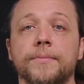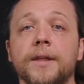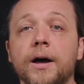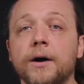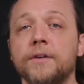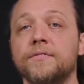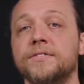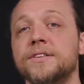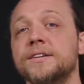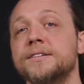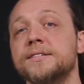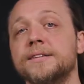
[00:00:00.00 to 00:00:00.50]

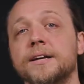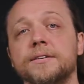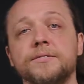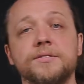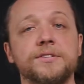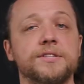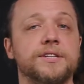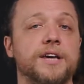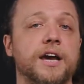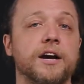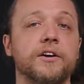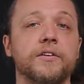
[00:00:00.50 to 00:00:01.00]
Now, if this
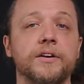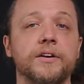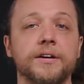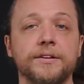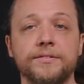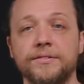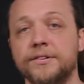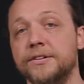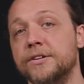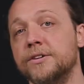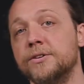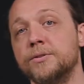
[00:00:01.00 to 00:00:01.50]
sounds scary
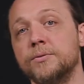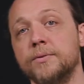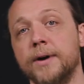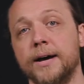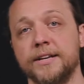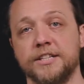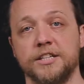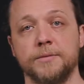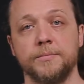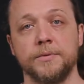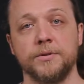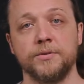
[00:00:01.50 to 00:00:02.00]
to you
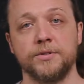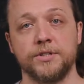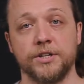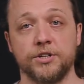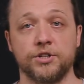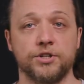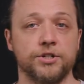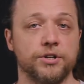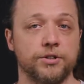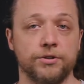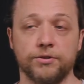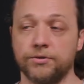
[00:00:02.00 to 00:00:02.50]
as a
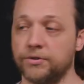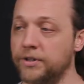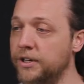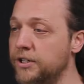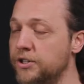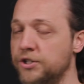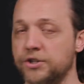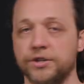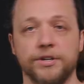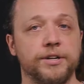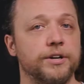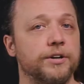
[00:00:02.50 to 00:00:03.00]
musician, or an
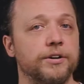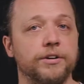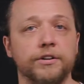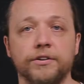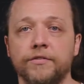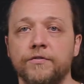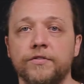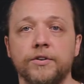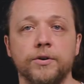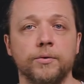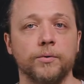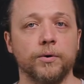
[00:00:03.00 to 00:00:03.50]
engineer,
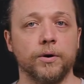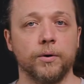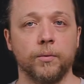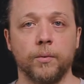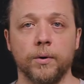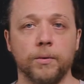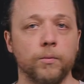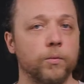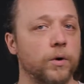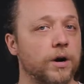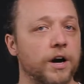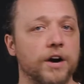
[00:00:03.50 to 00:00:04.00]
a viewer,
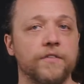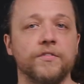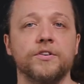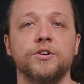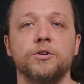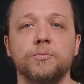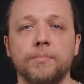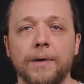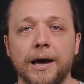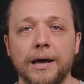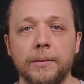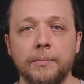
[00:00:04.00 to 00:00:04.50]
wherever
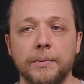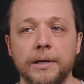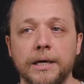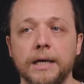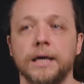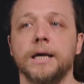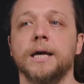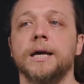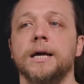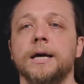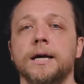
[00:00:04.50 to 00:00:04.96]
you might be,